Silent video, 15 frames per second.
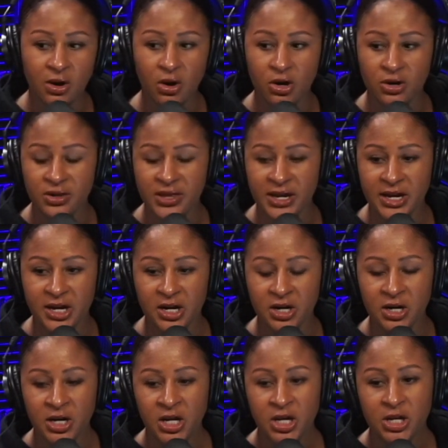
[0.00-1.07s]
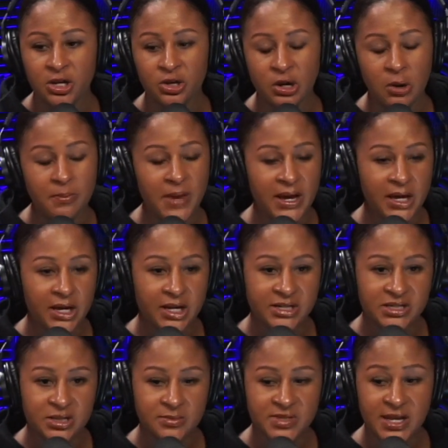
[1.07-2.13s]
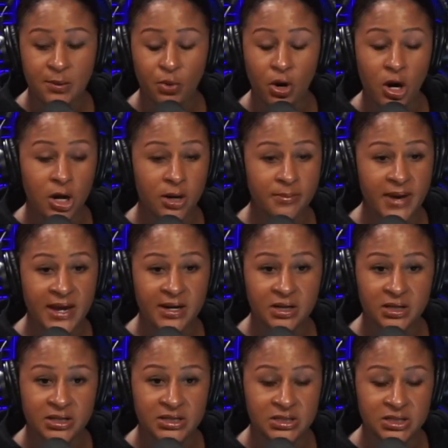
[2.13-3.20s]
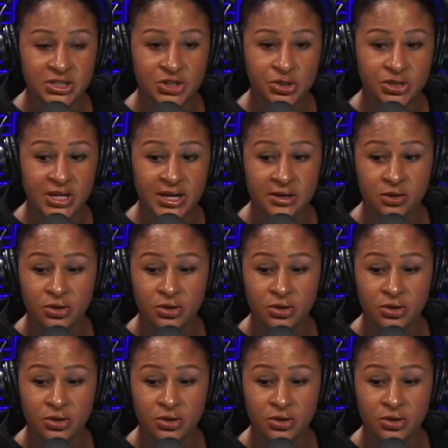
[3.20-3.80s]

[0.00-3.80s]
Are there, mechanisms that will automatically delete your data,